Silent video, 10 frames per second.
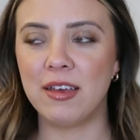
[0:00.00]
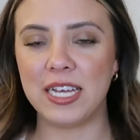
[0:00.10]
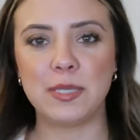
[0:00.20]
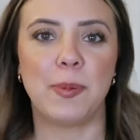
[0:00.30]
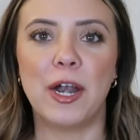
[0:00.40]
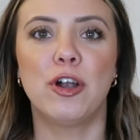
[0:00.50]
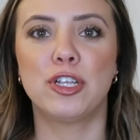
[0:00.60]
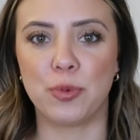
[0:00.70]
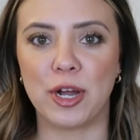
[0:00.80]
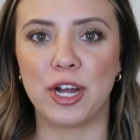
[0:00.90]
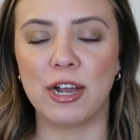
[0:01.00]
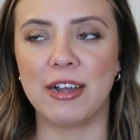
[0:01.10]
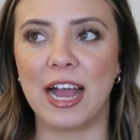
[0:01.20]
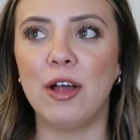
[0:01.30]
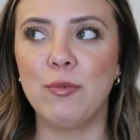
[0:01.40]
it's better to wear your
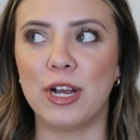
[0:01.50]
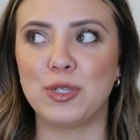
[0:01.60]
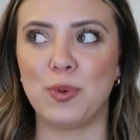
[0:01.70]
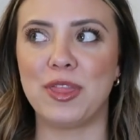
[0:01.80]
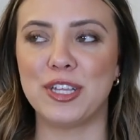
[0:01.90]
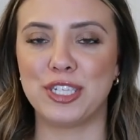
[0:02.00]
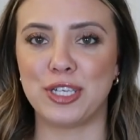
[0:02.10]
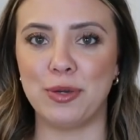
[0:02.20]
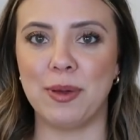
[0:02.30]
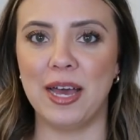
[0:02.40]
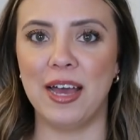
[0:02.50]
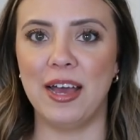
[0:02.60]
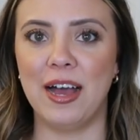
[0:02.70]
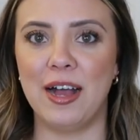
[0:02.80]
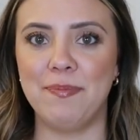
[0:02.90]
hair down, whereas with the
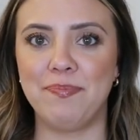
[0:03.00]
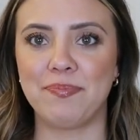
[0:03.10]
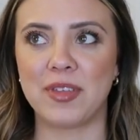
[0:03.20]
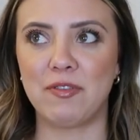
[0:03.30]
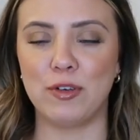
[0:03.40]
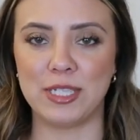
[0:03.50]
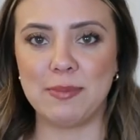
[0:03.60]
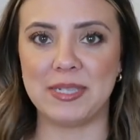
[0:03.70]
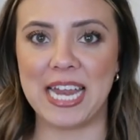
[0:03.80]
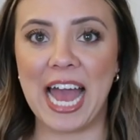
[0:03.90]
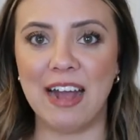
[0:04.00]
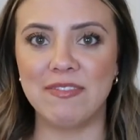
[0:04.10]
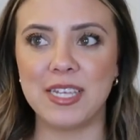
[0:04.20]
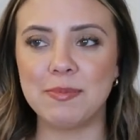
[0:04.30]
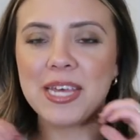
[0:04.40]
Scuba full zips and
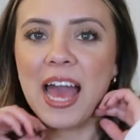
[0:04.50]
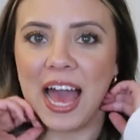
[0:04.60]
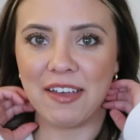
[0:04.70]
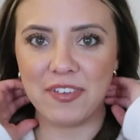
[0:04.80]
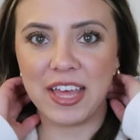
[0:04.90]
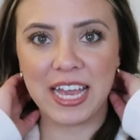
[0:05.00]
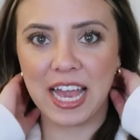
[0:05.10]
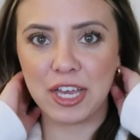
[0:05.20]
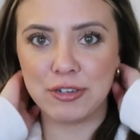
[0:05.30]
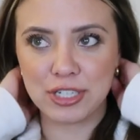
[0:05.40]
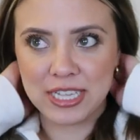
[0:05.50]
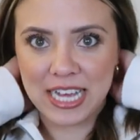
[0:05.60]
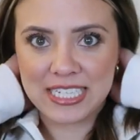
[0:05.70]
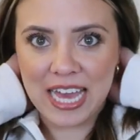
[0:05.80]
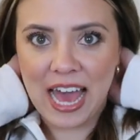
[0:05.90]
half zips, I feel like I usually
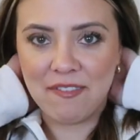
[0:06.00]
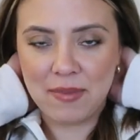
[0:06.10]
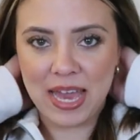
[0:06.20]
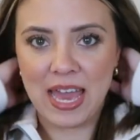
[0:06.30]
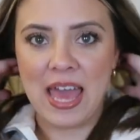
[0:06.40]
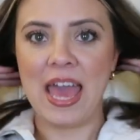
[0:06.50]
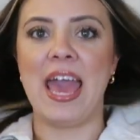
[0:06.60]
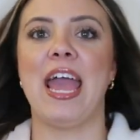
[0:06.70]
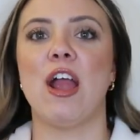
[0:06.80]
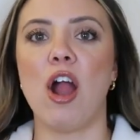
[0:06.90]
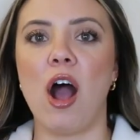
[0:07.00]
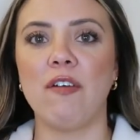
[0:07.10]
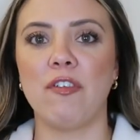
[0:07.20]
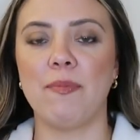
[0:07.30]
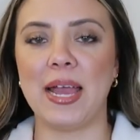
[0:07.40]
like to have my hair
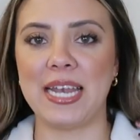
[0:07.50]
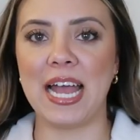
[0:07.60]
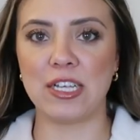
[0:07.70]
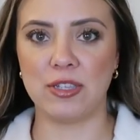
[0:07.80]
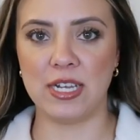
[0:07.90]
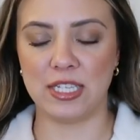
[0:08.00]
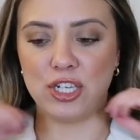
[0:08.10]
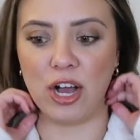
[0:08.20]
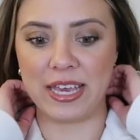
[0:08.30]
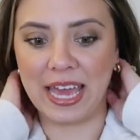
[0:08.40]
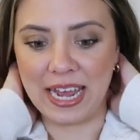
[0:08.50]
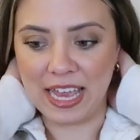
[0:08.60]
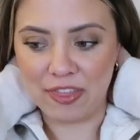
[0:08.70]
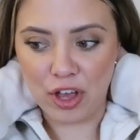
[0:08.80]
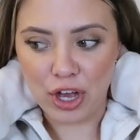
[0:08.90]
off of my neck so that it's not
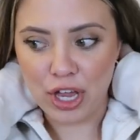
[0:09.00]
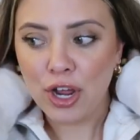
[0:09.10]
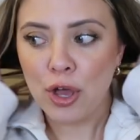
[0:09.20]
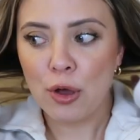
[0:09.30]
getting in the hood,